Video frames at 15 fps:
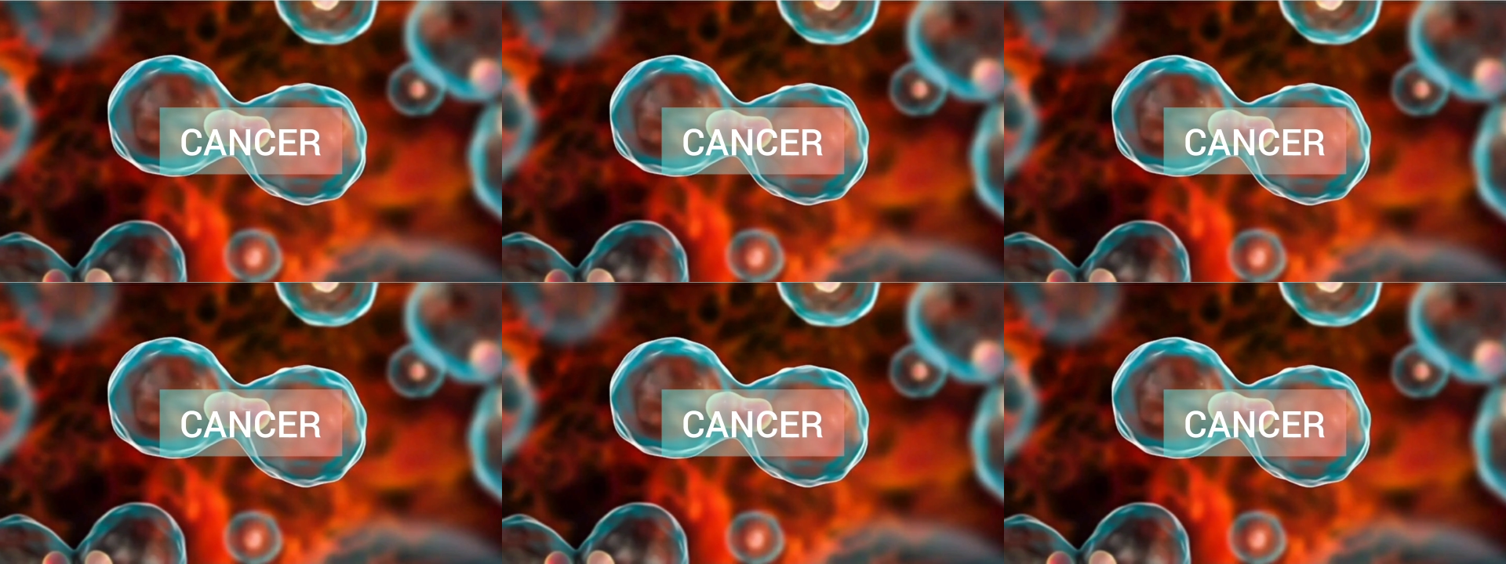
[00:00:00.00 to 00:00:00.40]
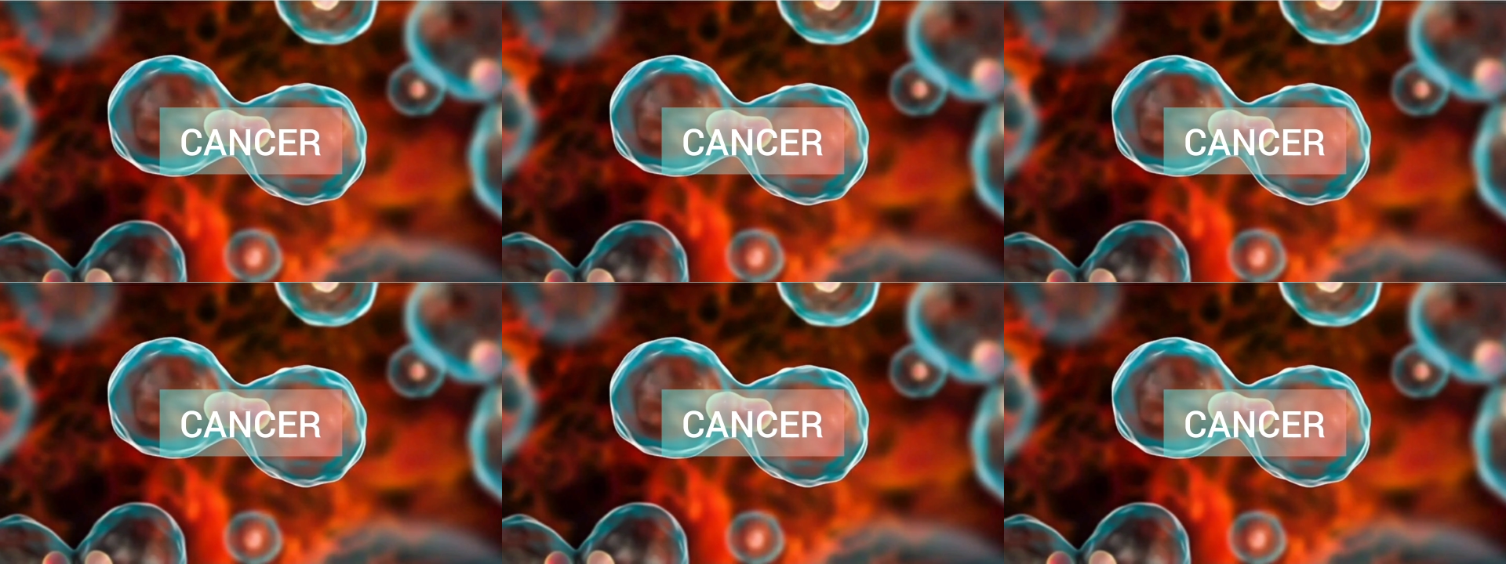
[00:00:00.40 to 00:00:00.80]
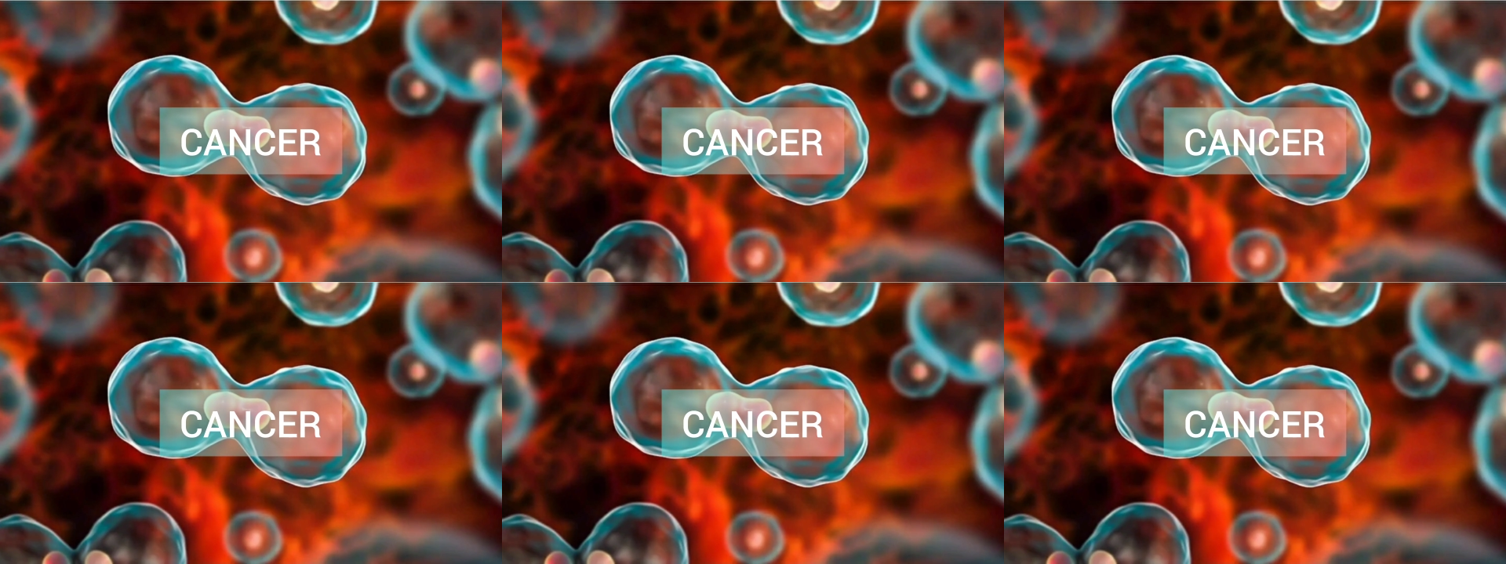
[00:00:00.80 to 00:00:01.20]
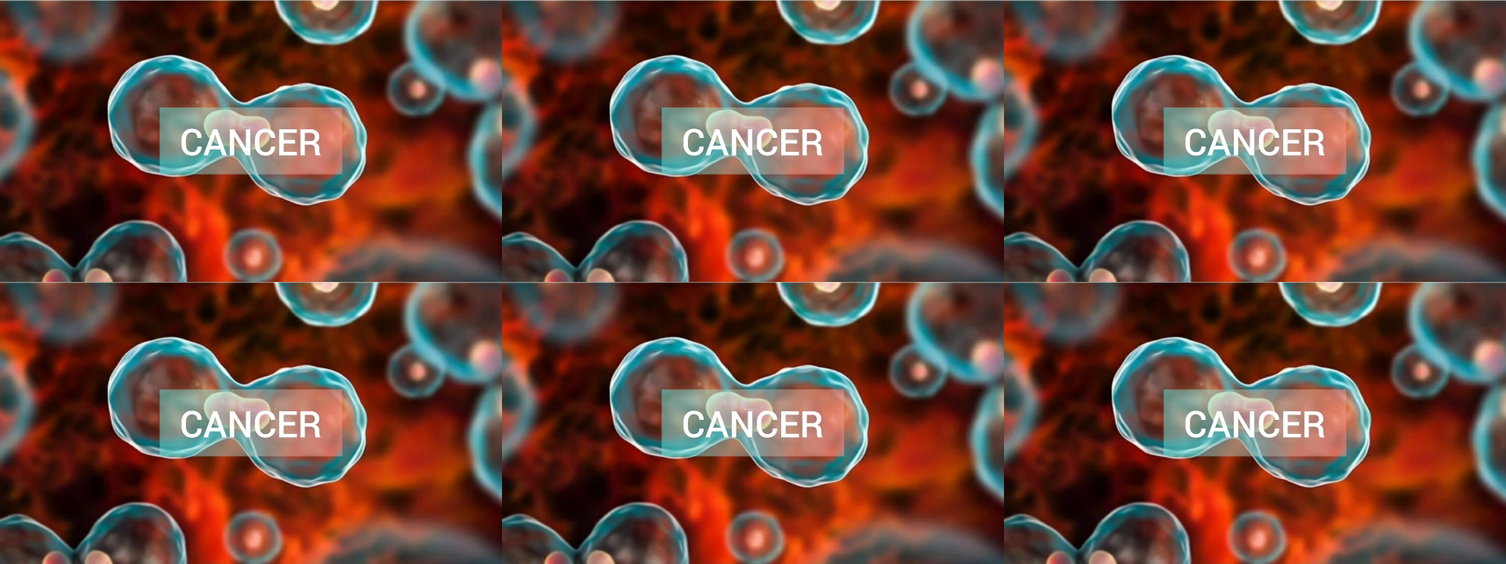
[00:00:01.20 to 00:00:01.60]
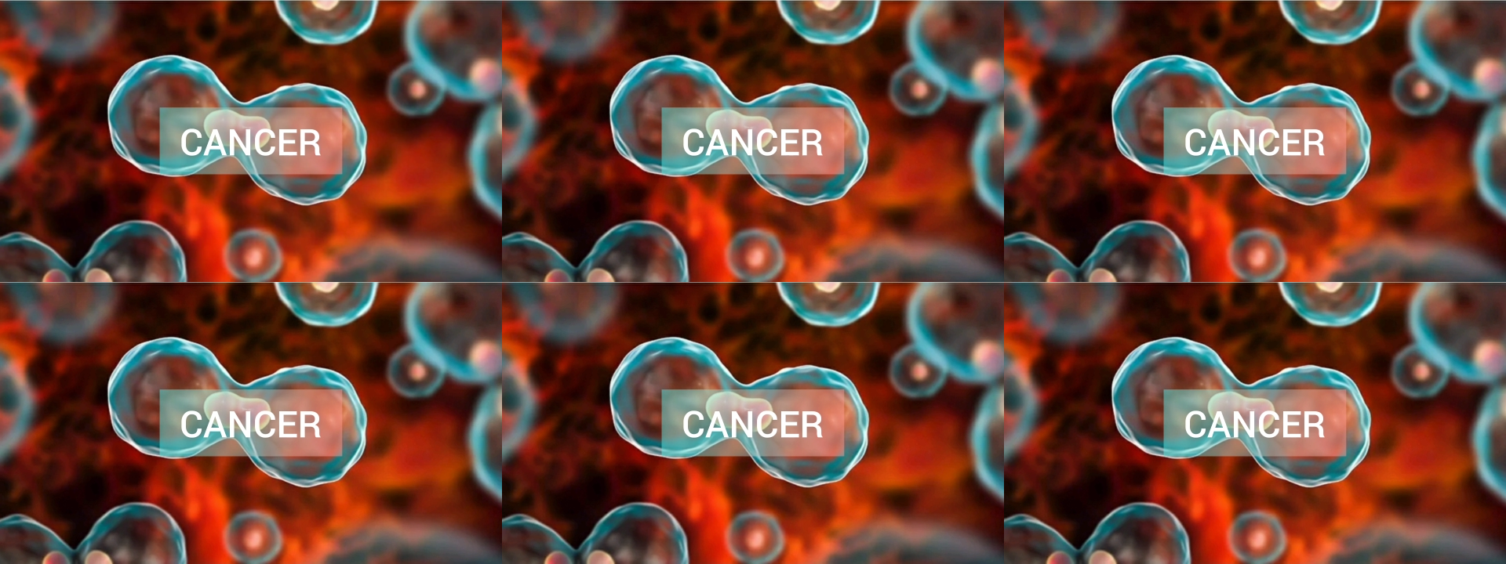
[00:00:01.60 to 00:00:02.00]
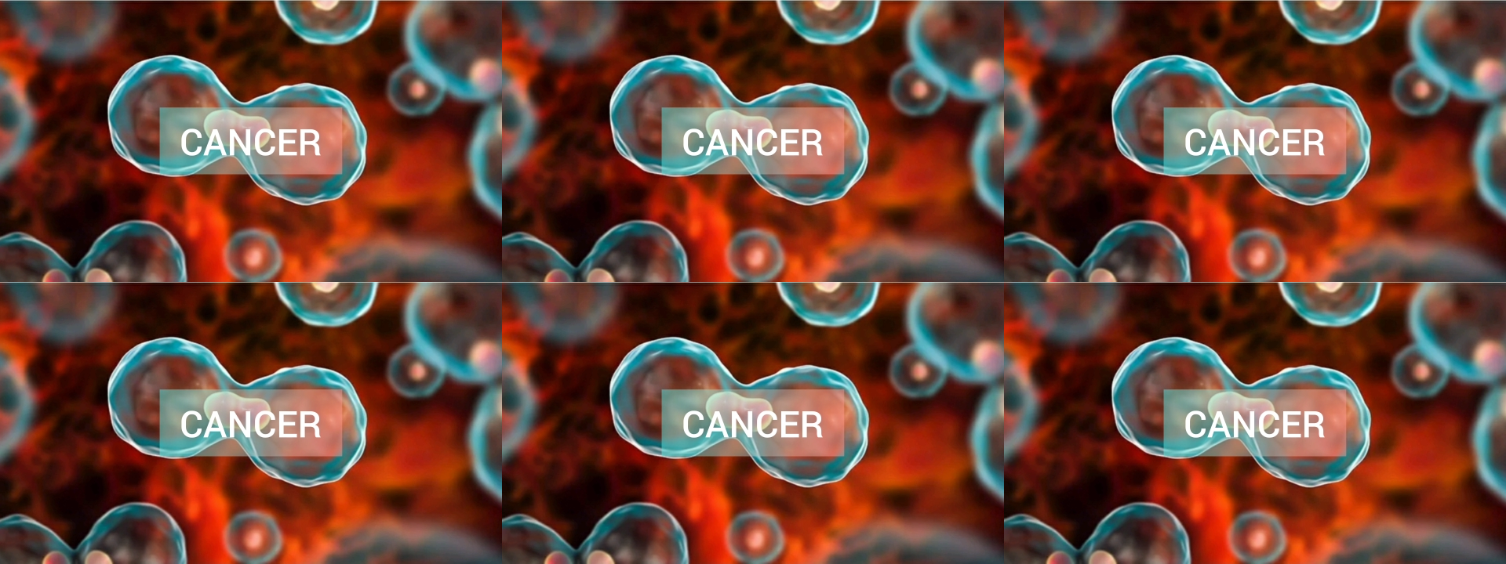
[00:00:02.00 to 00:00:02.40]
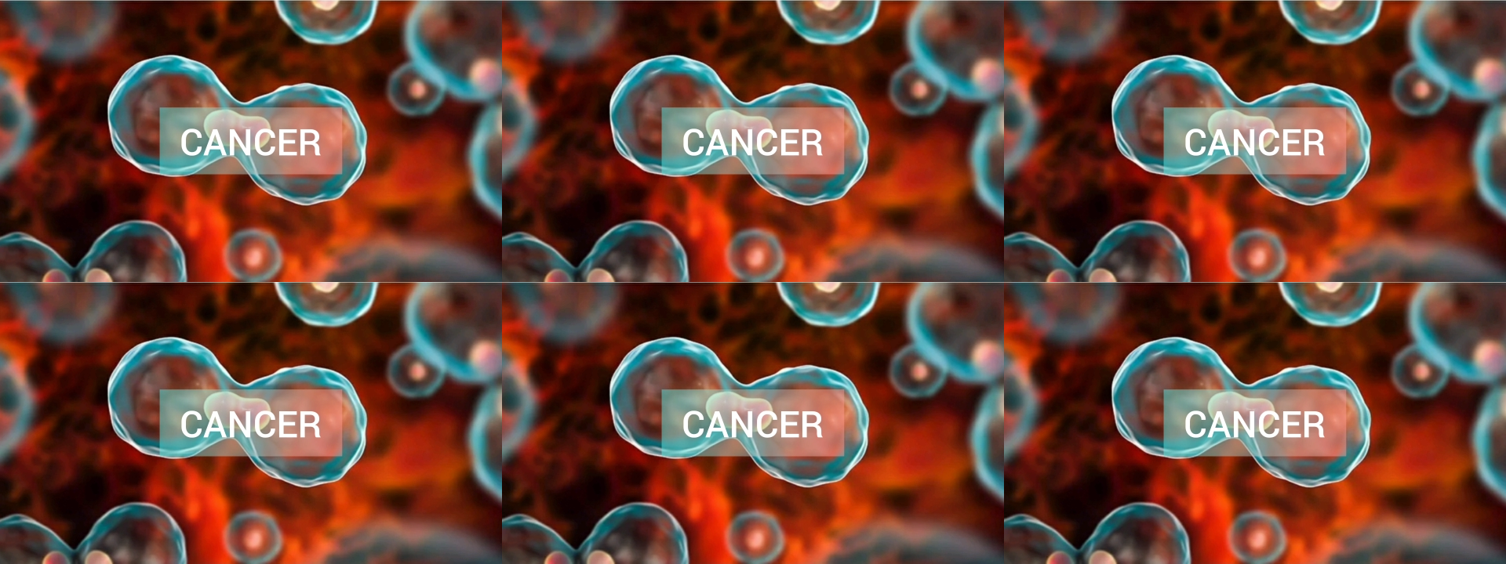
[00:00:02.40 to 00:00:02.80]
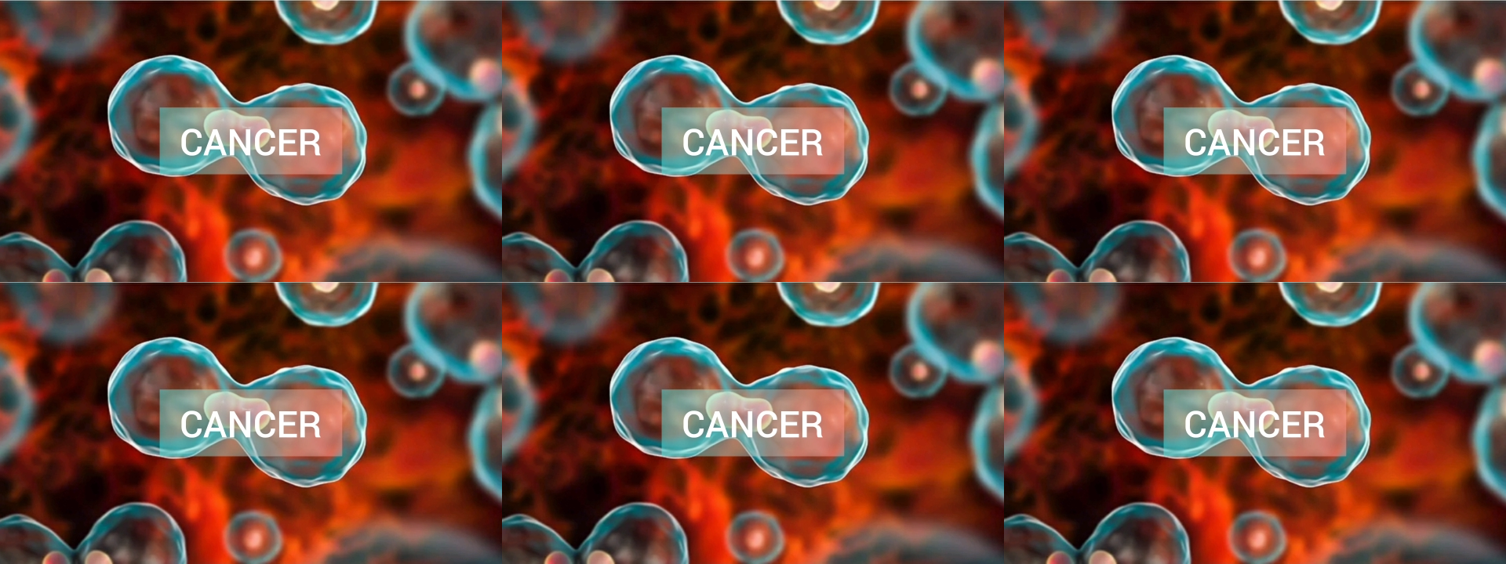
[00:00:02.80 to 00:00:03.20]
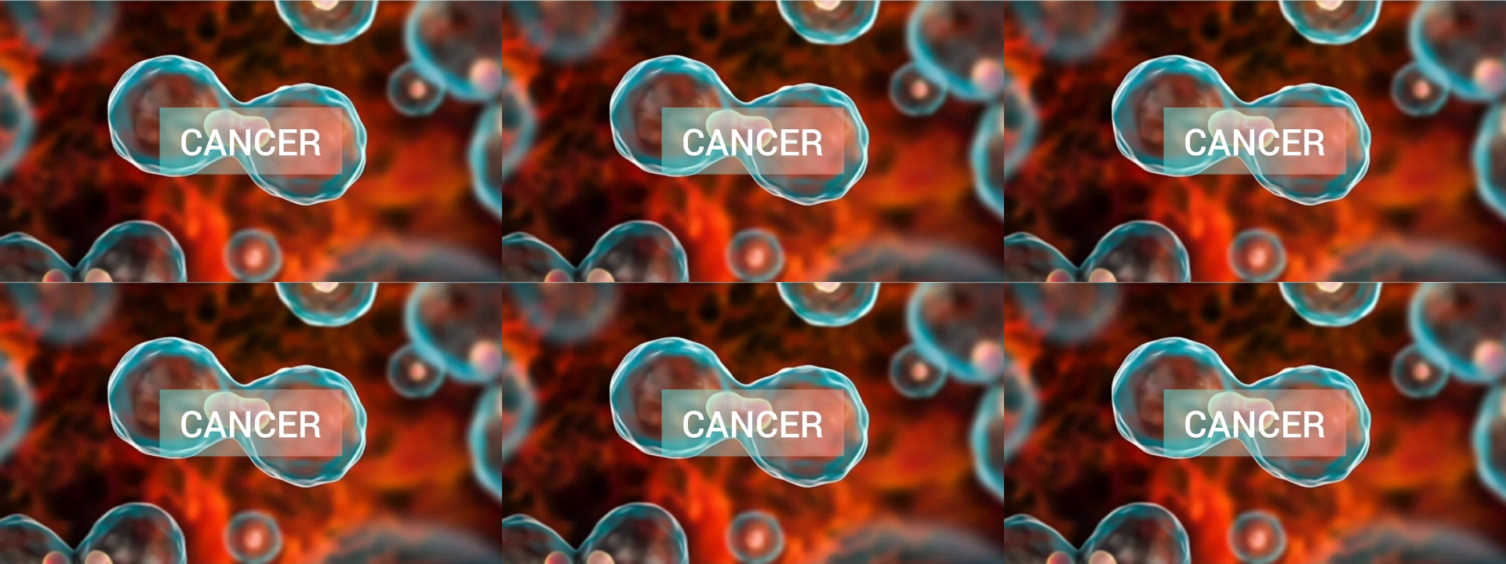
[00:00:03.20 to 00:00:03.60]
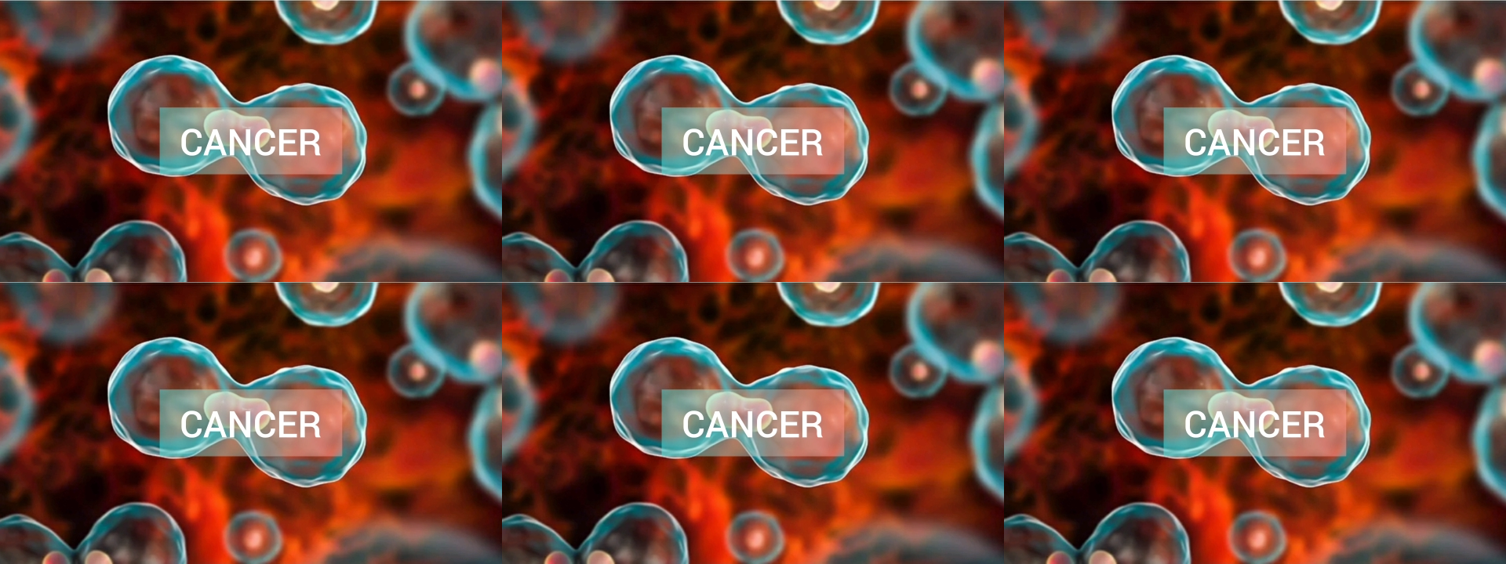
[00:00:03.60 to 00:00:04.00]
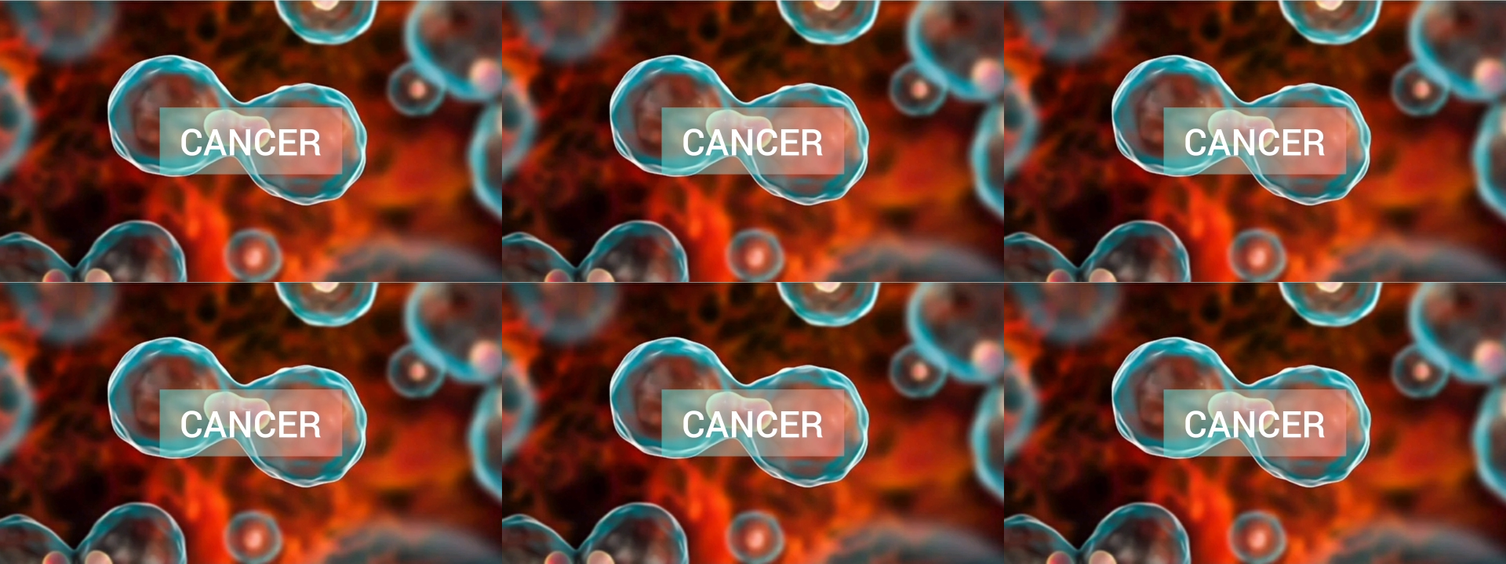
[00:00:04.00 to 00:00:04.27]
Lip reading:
(no speaker visible)